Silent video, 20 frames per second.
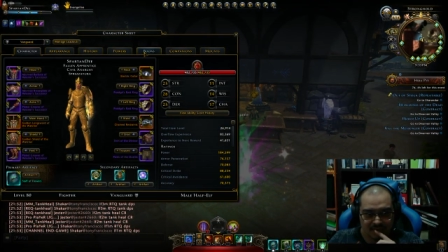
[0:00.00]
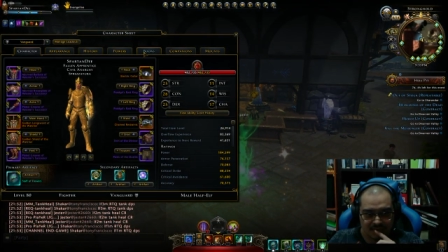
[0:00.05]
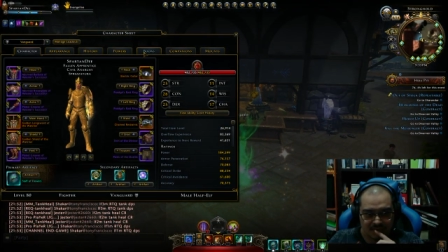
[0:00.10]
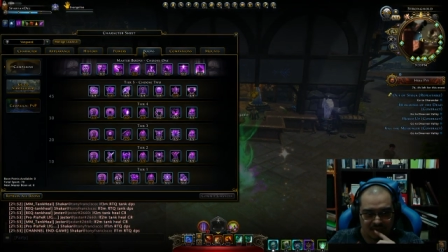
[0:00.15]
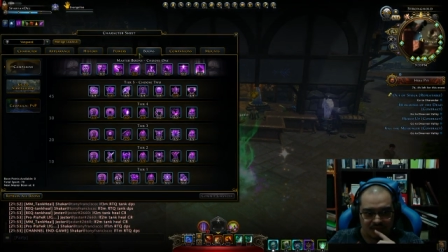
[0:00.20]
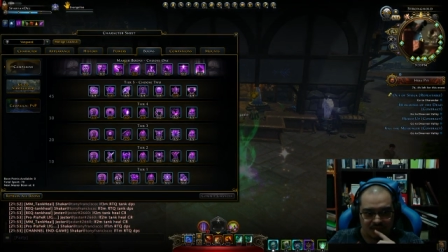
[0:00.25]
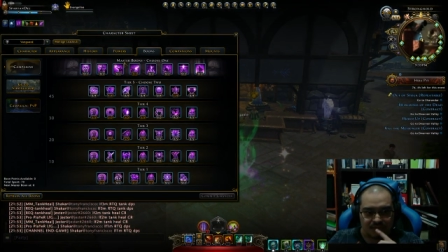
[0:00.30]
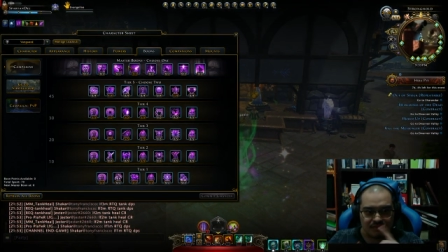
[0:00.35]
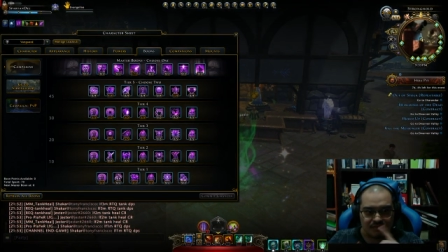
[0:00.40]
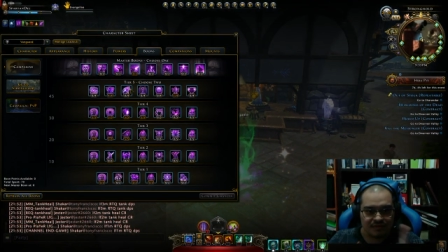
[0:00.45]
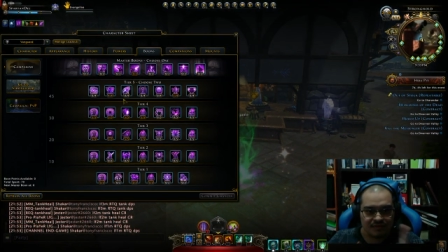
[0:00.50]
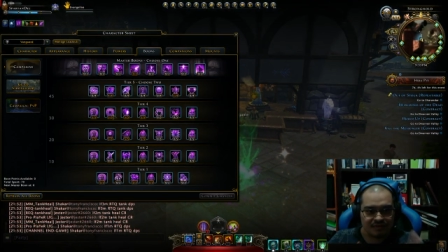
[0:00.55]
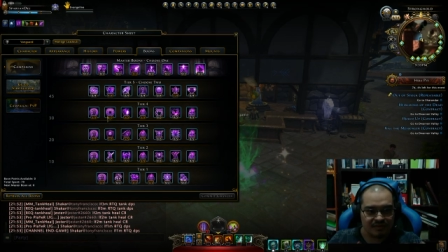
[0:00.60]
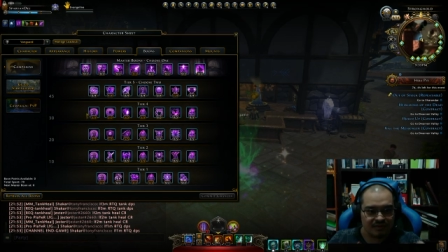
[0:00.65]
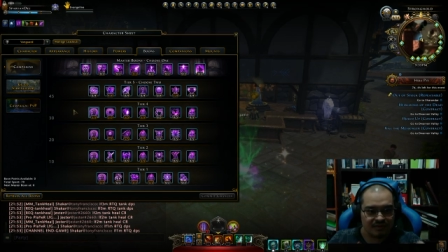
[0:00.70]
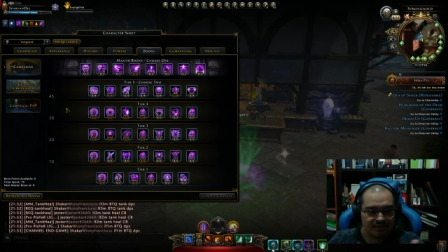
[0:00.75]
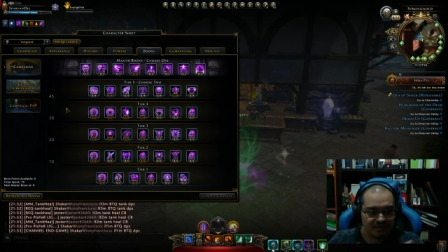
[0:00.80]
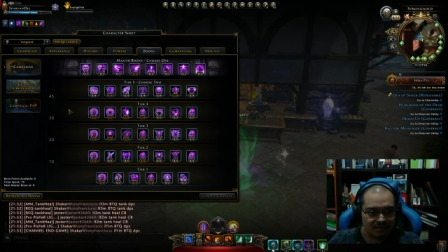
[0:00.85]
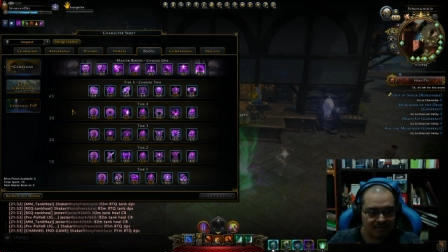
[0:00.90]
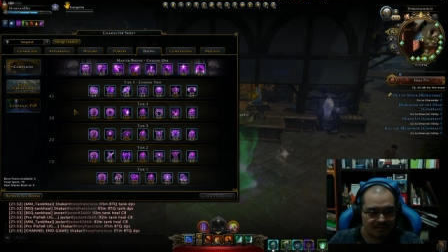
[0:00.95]

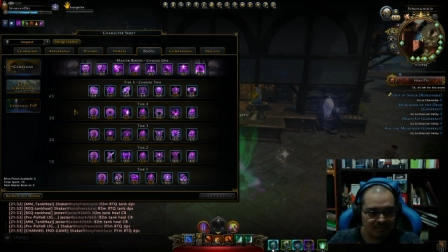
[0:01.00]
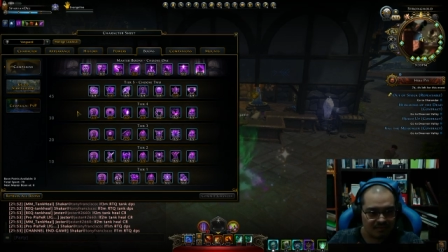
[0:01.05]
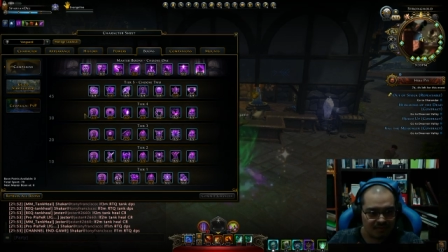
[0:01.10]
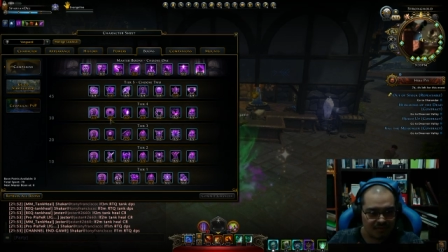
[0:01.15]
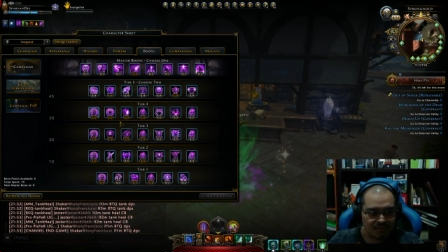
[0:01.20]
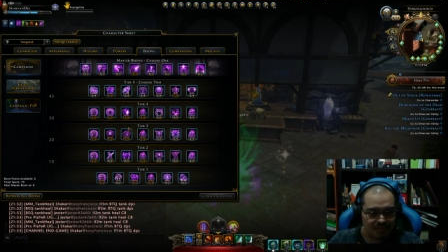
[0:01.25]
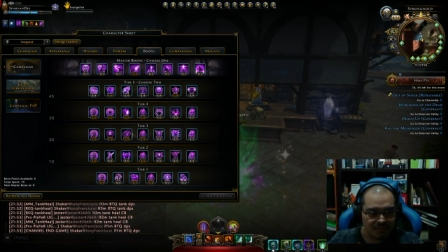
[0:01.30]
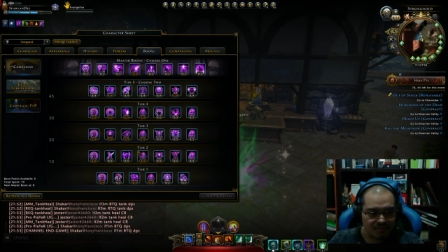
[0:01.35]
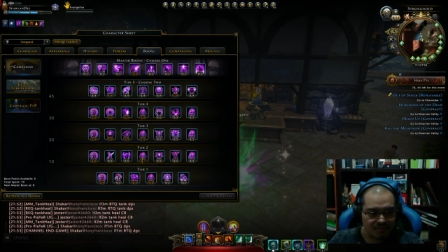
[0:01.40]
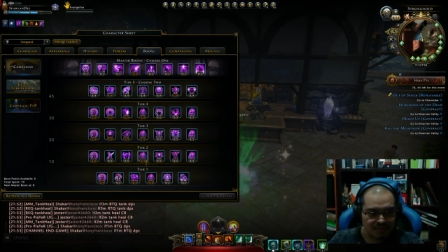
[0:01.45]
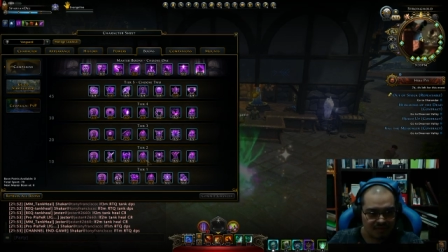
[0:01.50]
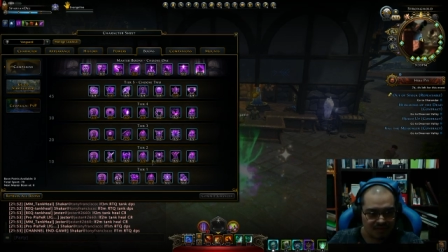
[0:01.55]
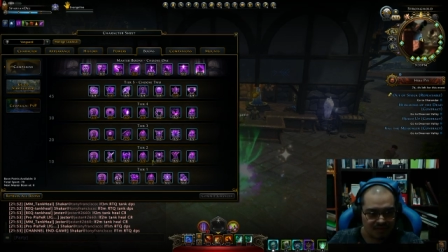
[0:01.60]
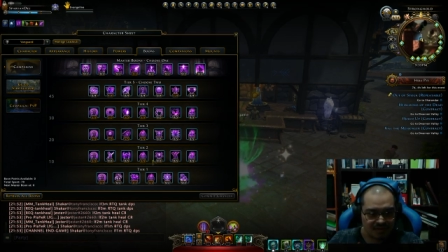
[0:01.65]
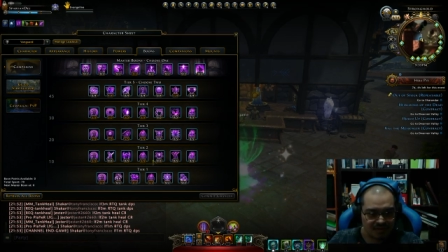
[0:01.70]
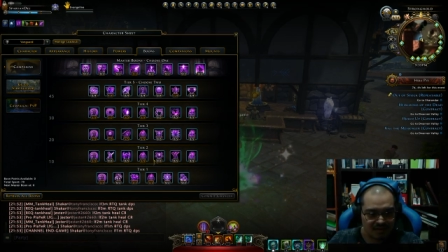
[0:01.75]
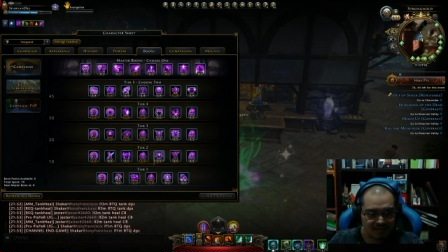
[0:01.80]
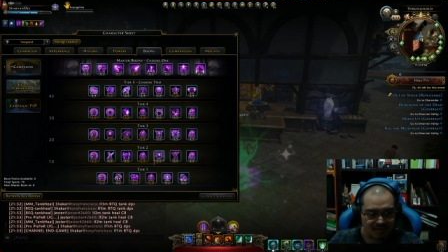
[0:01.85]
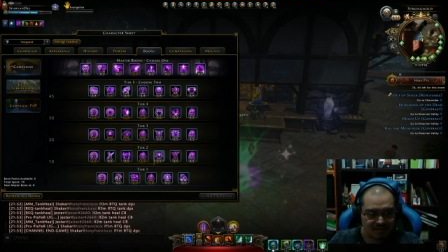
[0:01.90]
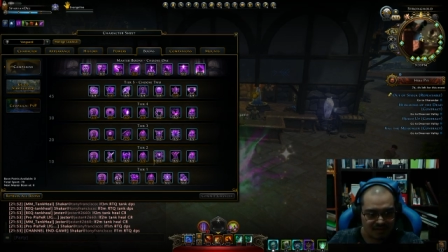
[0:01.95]
boons. Boons,
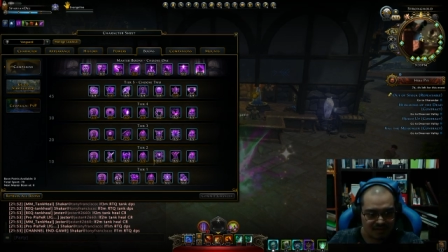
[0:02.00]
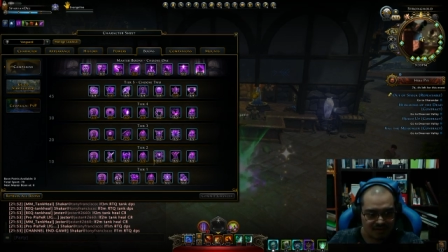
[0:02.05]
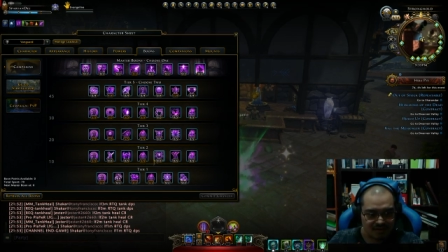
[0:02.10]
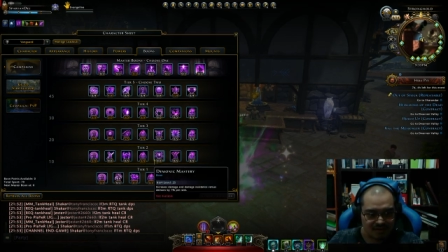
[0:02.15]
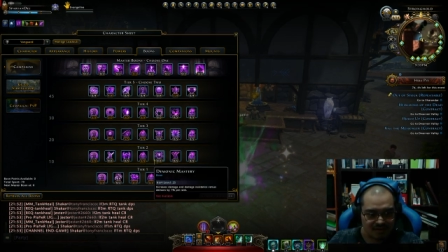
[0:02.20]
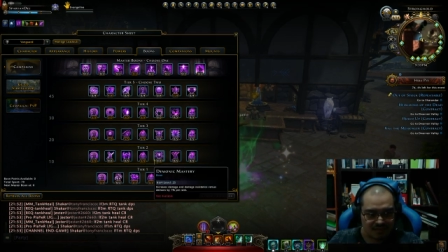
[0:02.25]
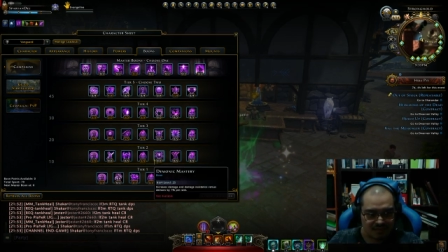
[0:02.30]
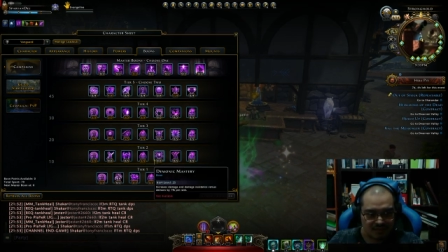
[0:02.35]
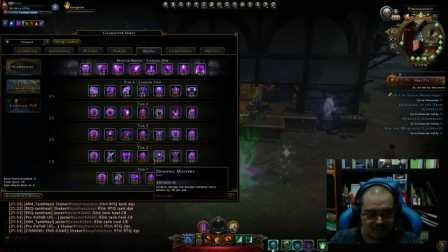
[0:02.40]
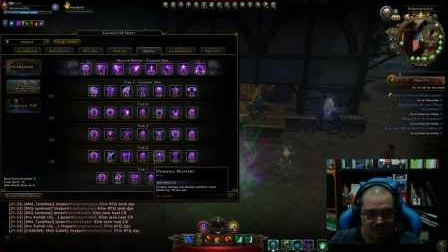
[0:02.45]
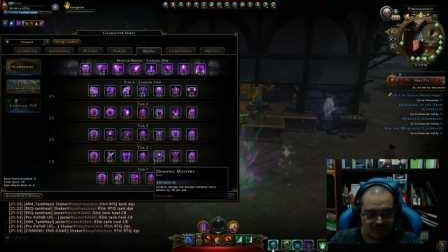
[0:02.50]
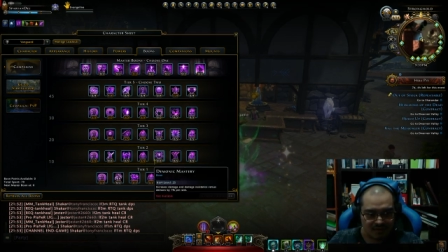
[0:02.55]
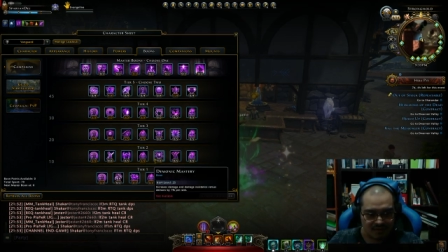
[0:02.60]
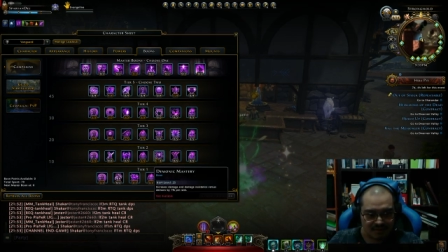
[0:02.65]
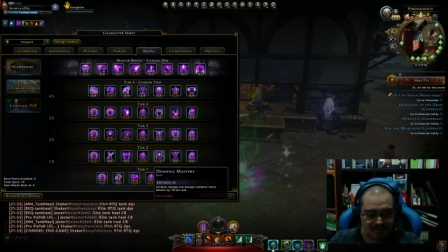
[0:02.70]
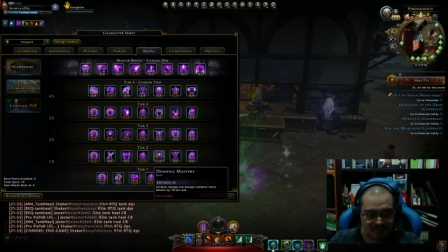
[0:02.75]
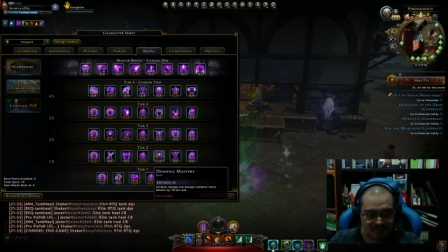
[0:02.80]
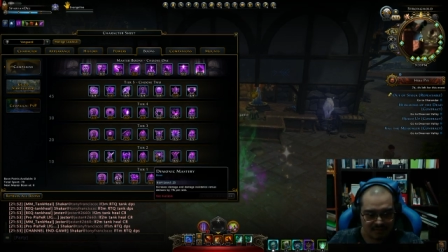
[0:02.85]
there's this one.